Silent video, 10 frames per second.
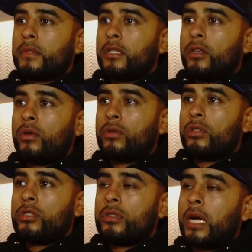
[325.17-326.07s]
you know,
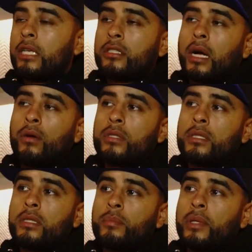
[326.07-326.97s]
I always
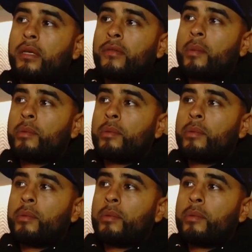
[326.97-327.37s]
believe that